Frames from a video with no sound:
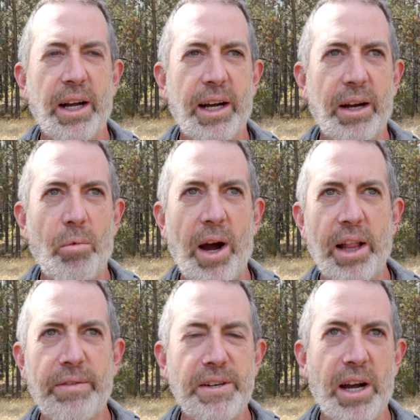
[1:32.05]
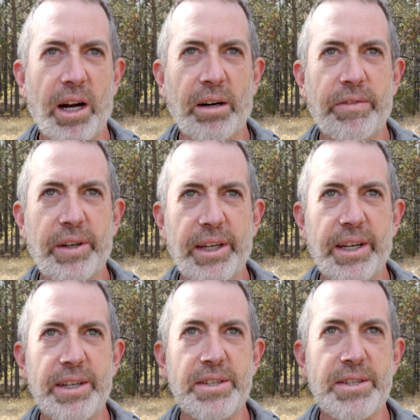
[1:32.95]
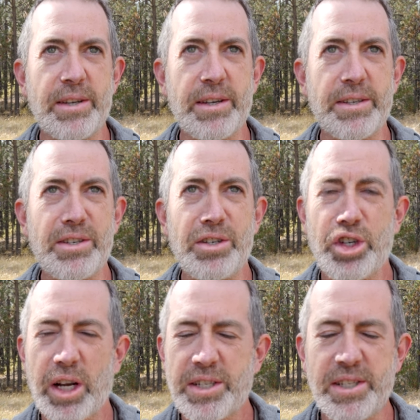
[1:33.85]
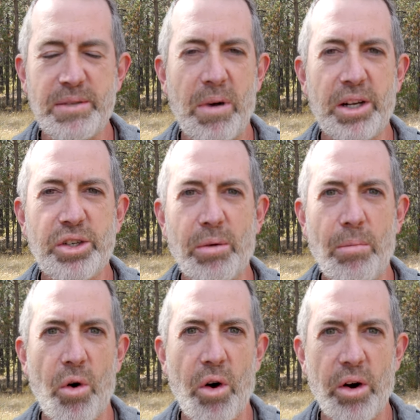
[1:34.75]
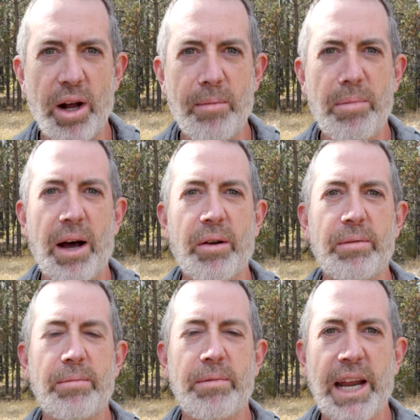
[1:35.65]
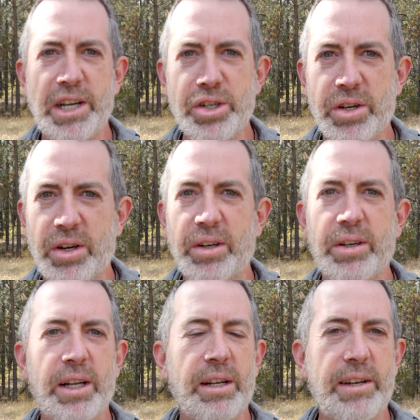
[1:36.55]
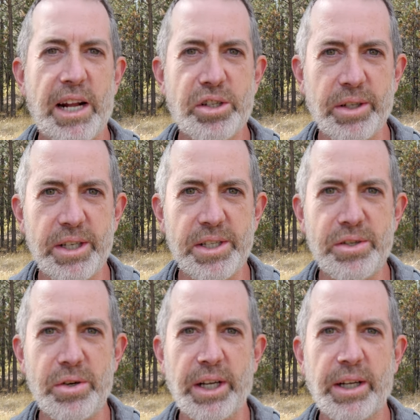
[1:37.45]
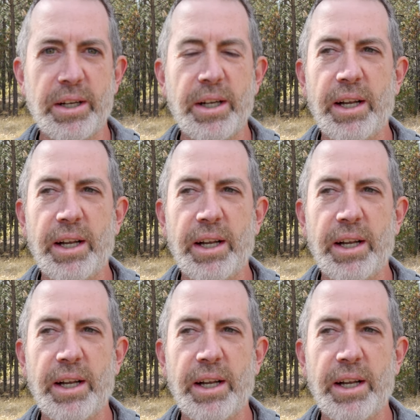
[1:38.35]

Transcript: uh, wildlife photography is, is just as much or more about nature, natural history,